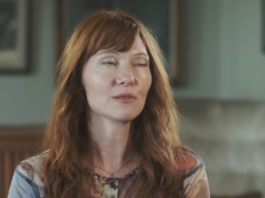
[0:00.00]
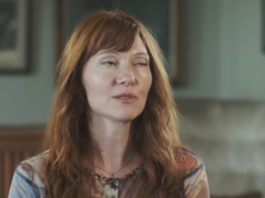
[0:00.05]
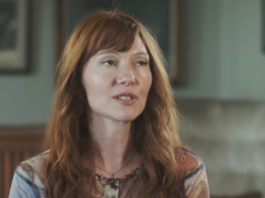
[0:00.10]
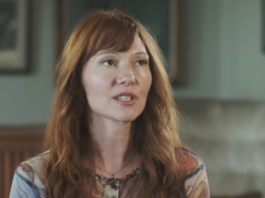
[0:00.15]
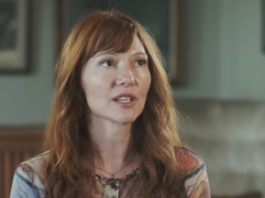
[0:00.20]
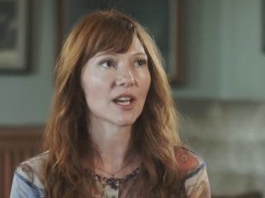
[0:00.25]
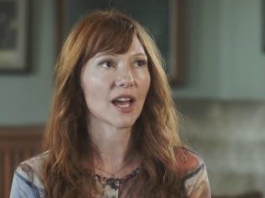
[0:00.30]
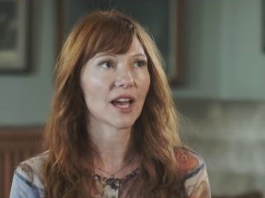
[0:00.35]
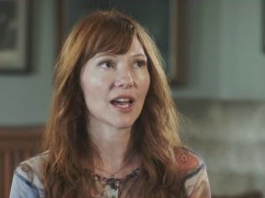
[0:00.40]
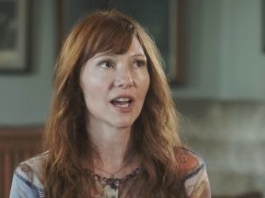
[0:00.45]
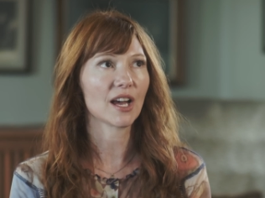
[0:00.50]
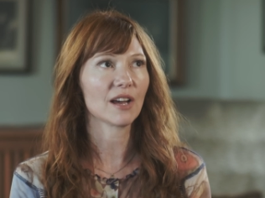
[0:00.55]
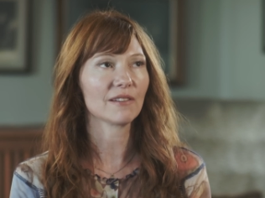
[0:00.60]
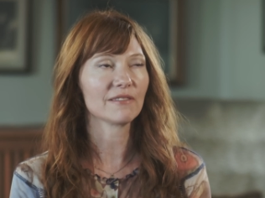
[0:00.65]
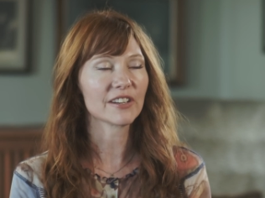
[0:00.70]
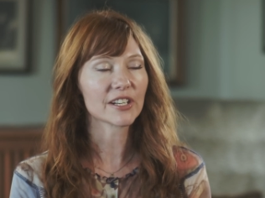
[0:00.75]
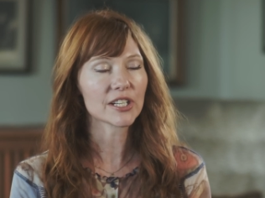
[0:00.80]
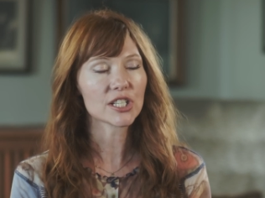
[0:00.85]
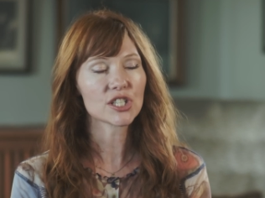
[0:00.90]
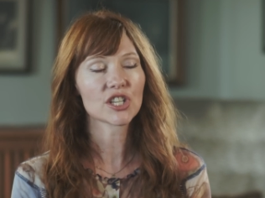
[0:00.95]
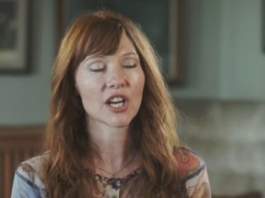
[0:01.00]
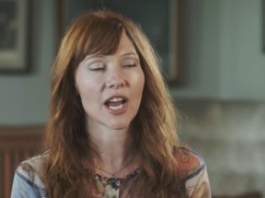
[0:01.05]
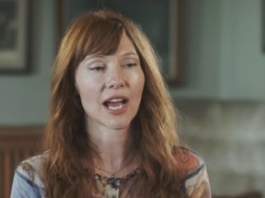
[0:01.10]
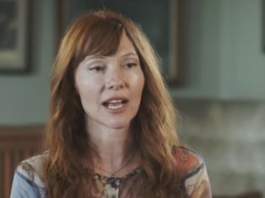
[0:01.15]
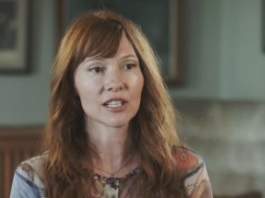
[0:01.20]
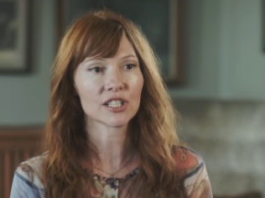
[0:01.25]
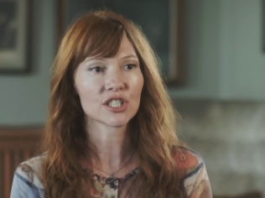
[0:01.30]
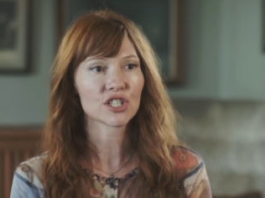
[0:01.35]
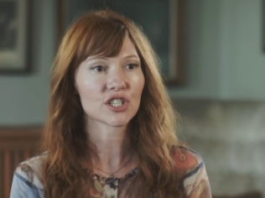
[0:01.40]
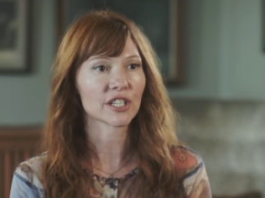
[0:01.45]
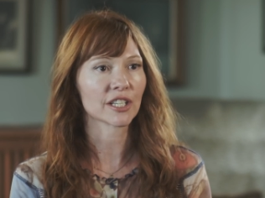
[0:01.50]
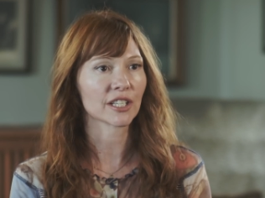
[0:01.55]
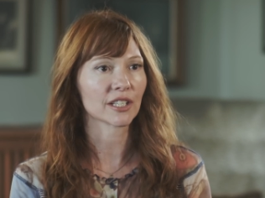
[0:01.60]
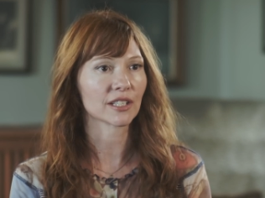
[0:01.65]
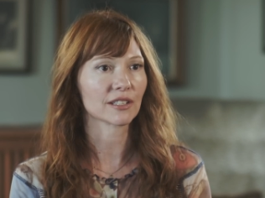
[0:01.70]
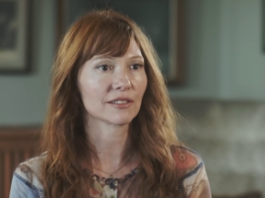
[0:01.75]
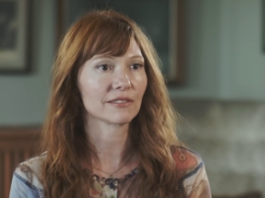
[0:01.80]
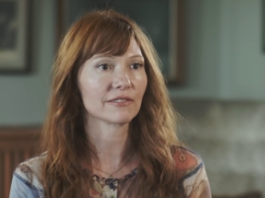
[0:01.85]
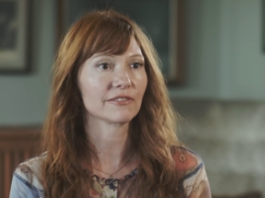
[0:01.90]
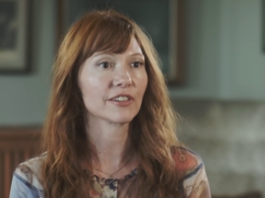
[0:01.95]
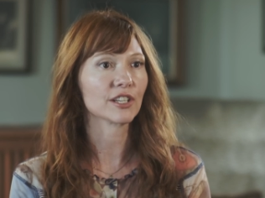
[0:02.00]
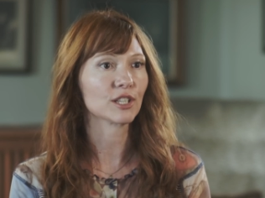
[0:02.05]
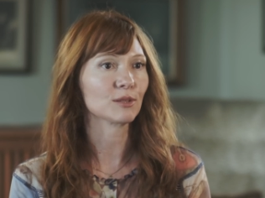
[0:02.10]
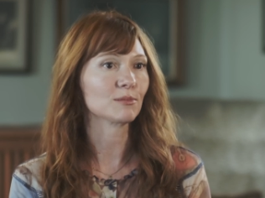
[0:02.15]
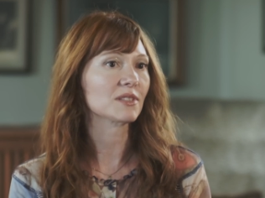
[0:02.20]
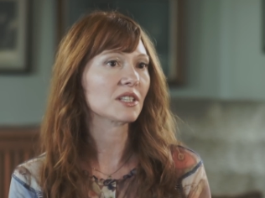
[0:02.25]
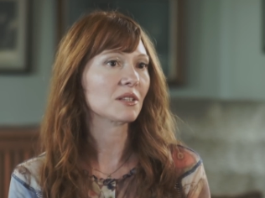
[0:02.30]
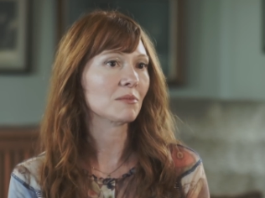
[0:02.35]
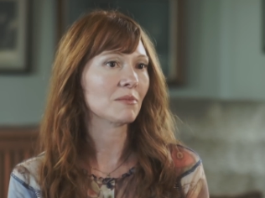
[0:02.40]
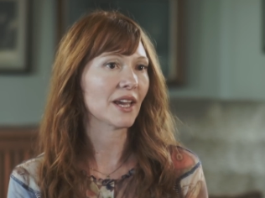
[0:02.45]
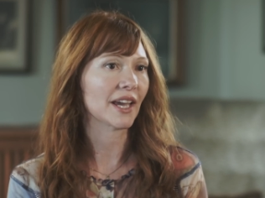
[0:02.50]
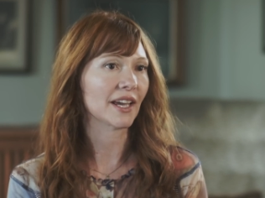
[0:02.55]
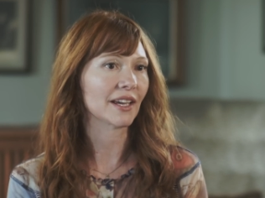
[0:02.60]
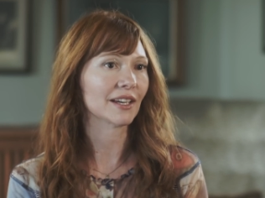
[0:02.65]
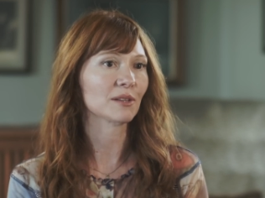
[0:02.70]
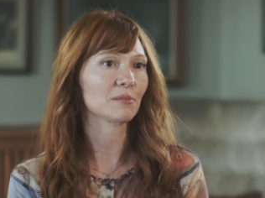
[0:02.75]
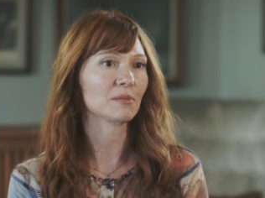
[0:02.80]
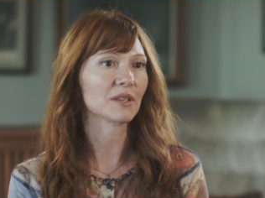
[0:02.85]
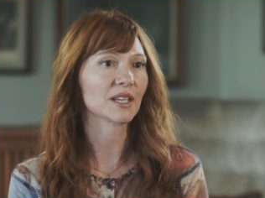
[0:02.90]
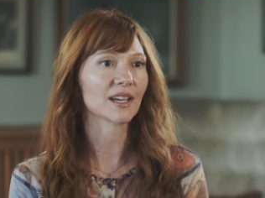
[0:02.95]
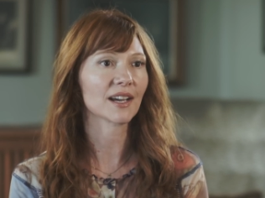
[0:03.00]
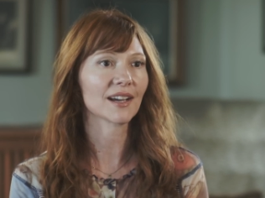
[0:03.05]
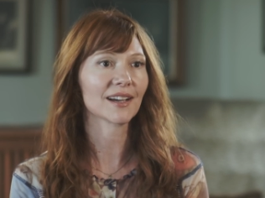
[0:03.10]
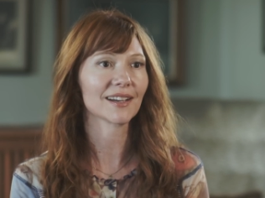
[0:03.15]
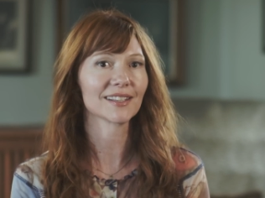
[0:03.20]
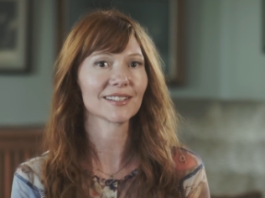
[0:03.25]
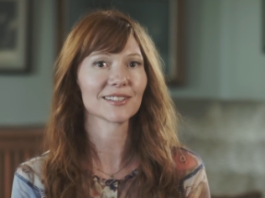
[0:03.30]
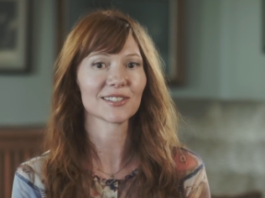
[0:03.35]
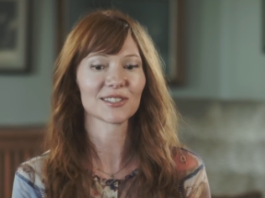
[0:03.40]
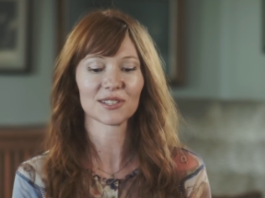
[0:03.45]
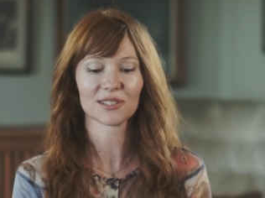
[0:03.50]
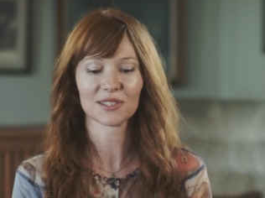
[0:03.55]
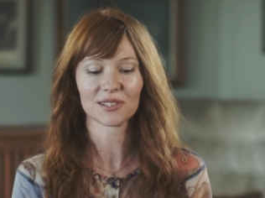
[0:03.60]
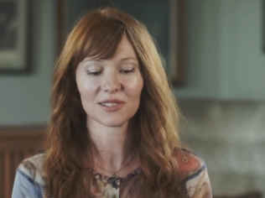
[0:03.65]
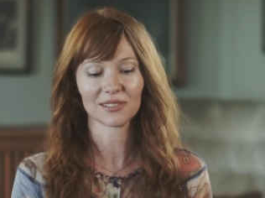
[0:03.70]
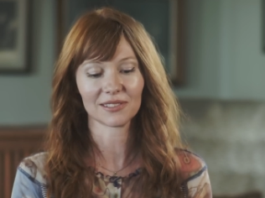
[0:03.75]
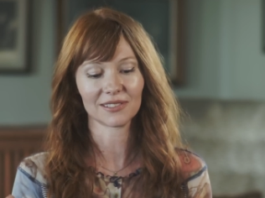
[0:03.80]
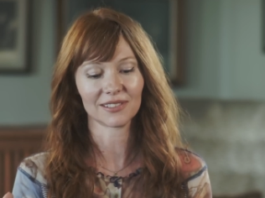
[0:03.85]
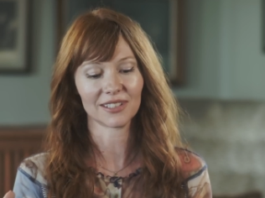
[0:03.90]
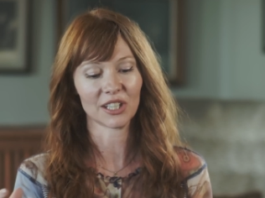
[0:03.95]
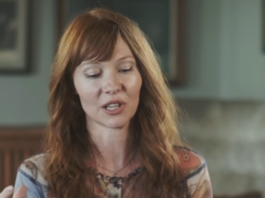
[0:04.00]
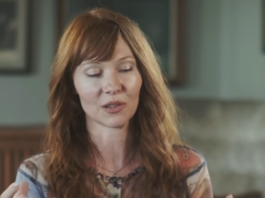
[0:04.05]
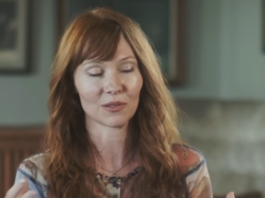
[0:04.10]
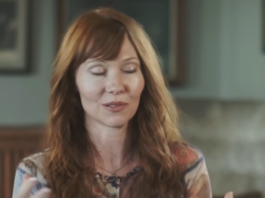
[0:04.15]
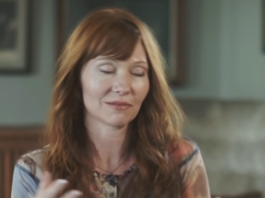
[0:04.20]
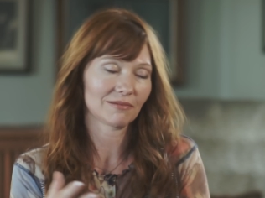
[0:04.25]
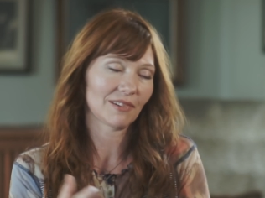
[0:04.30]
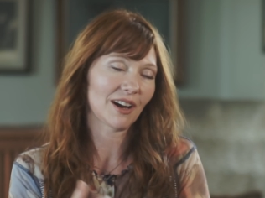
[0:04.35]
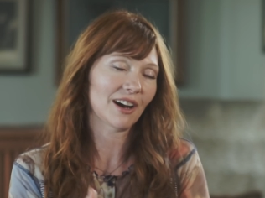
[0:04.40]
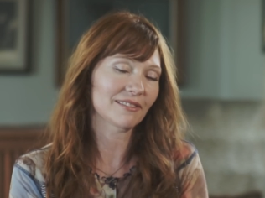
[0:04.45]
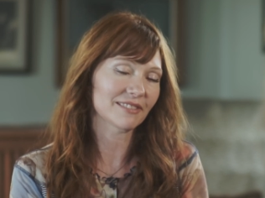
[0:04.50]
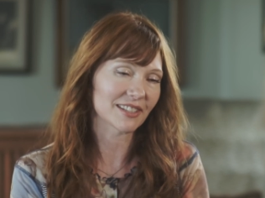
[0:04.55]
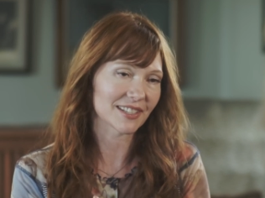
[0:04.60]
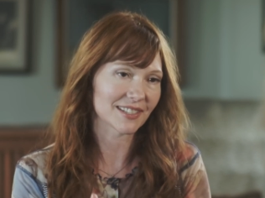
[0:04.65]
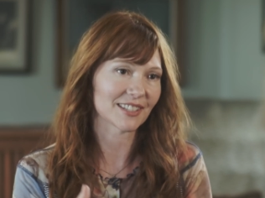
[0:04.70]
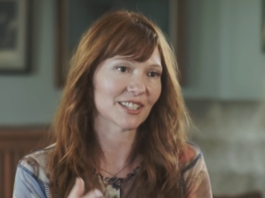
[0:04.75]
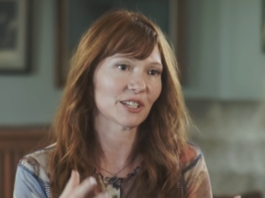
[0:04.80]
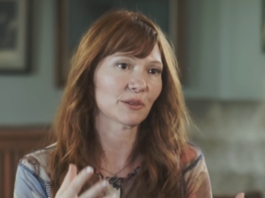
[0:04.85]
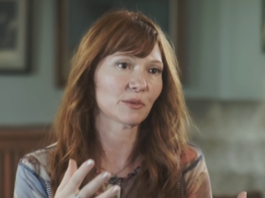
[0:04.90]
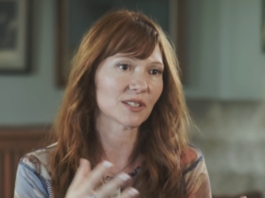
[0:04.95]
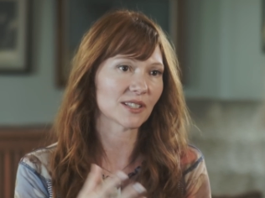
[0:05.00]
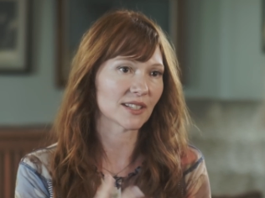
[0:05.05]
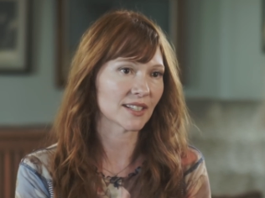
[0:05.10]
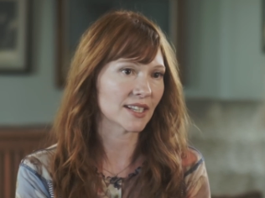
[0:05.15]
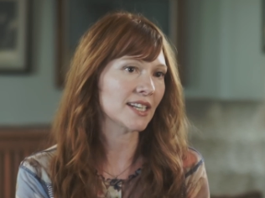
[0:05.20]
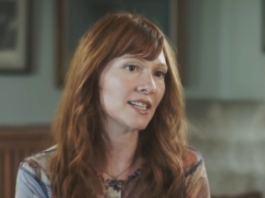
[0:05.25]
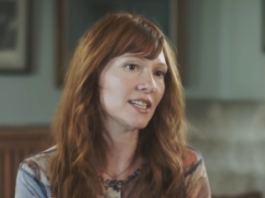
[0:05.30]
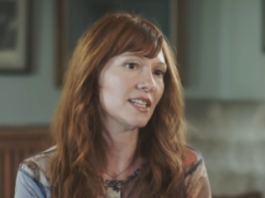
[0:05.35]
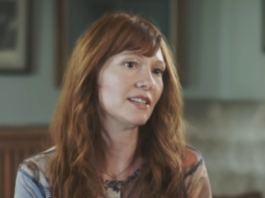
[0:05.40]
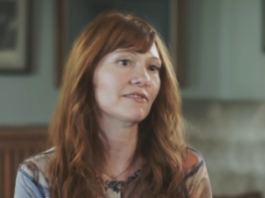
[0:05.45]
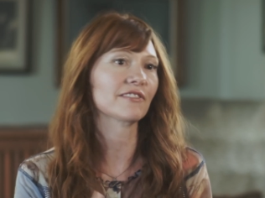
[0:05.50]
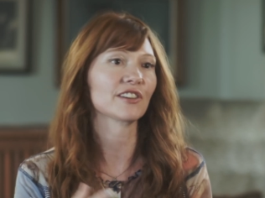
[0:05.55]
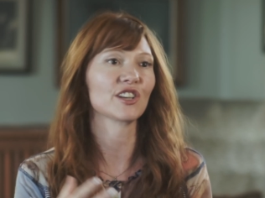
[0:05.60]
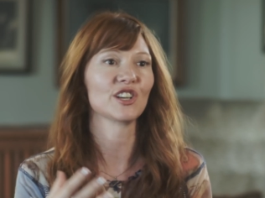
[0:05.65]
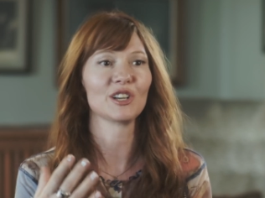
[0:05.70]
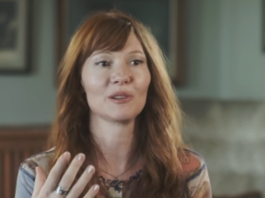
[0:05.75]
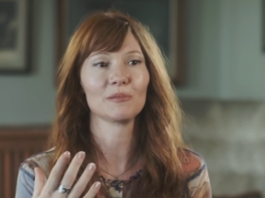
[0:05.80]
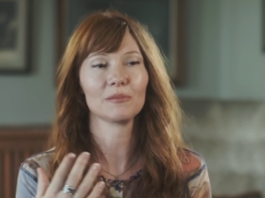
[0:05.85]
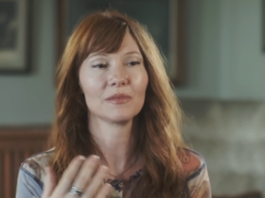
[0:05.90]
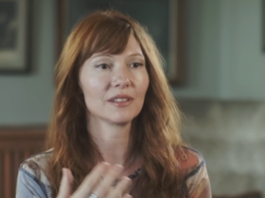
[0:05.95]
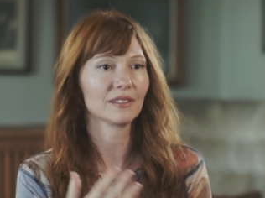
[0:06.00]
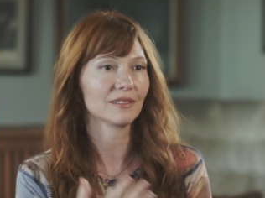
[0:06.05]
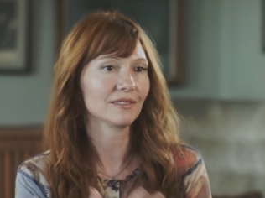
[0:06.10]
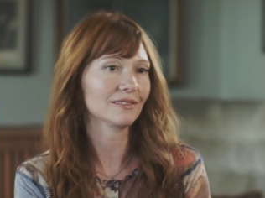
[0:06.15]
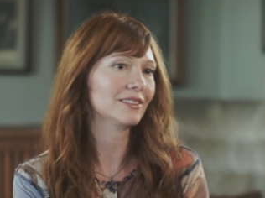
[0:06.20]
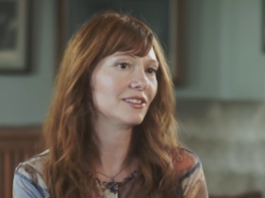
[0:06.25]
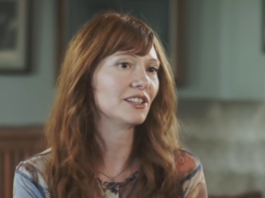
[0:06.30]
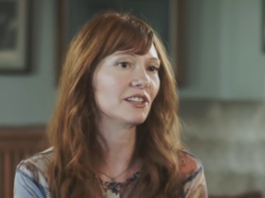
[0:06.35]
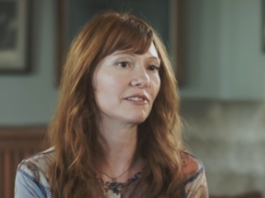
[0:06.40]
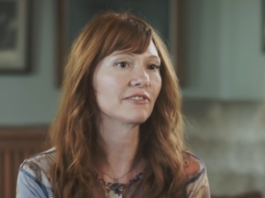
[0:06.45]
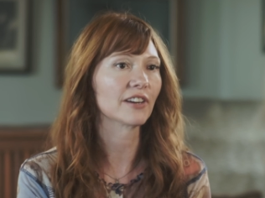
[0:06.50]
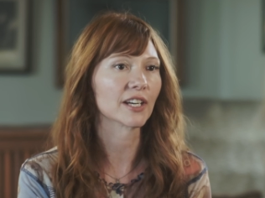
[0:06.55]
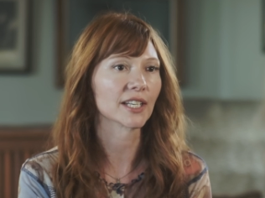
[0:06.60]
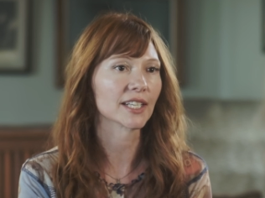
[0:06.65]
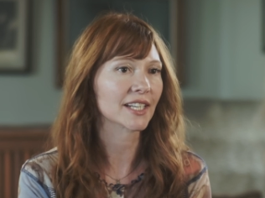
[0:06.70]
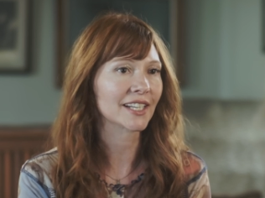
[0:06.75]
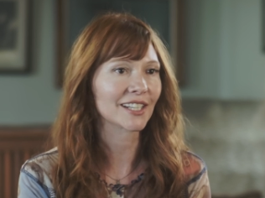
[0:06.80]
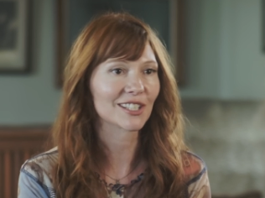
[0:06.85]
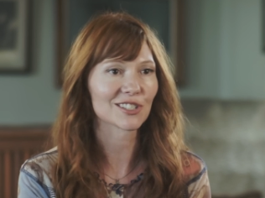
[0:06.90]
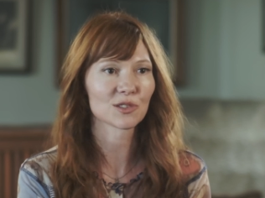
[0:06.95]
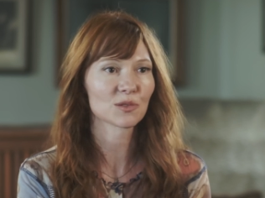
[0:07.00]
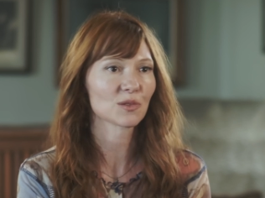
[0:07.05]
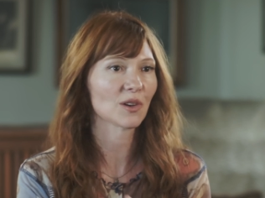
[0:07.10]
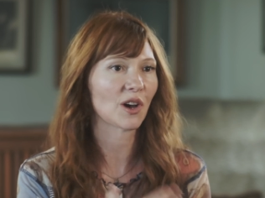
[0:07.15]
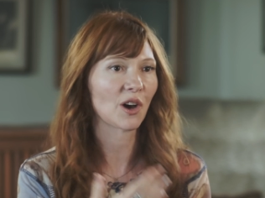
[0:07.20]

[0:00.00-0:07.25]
It was a, a very challenging film to mm-hmm. make because, you know, obviously, with an indie film, the funding is